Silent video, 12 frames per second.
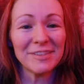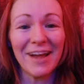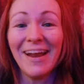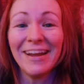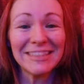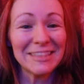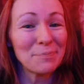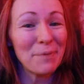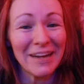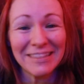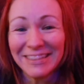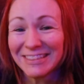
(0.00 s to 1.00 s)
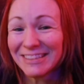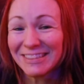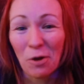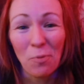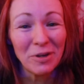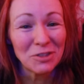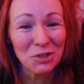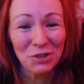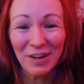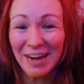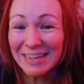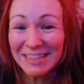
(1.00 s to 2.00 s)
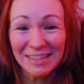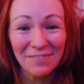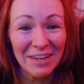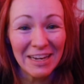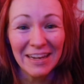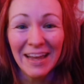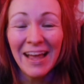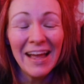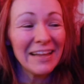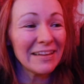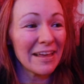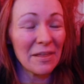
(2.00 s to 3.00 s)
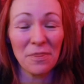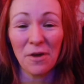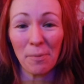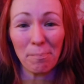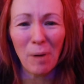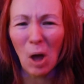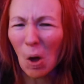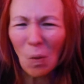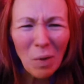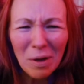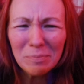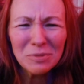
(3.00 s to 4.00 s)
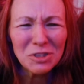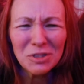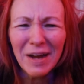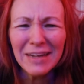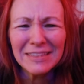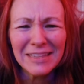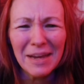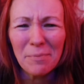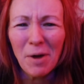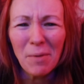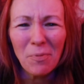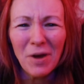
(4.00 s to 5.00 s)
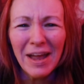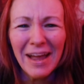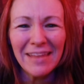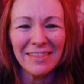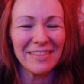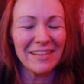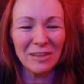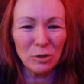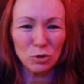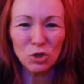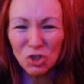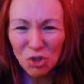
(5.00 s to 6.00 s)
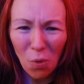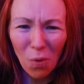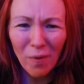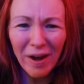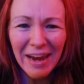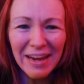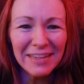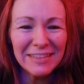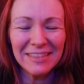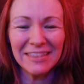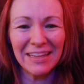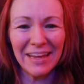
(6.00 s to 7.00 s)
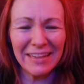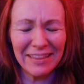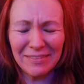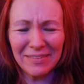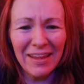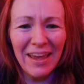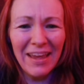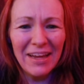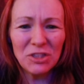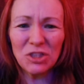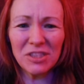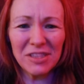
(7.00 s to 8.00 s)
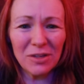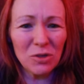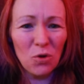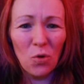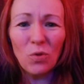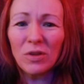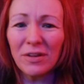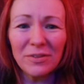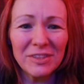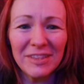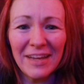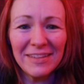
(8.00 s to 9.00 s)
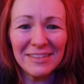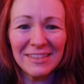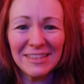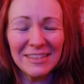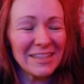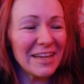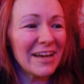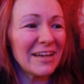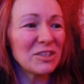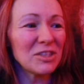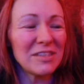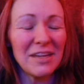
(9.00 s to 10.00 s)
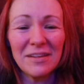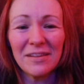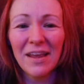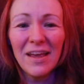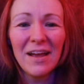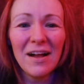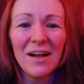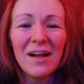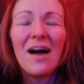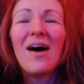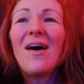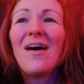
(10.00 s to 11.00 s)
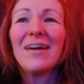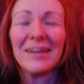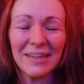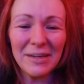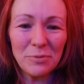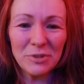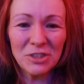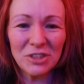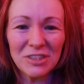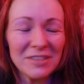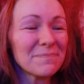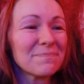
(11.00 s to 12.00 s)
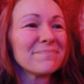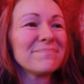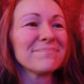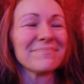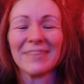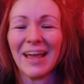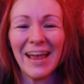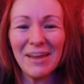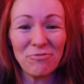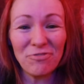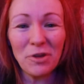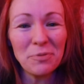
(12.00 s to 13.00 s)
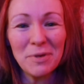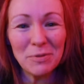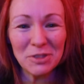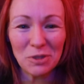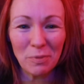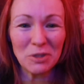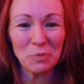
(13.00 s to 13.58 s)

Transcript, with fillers: not expecting so much creativity. Like the poems you guys came up with and the little stories and like the, just the cool little sentences. Like I just, it, ah, it was just, mm, it filled me with so much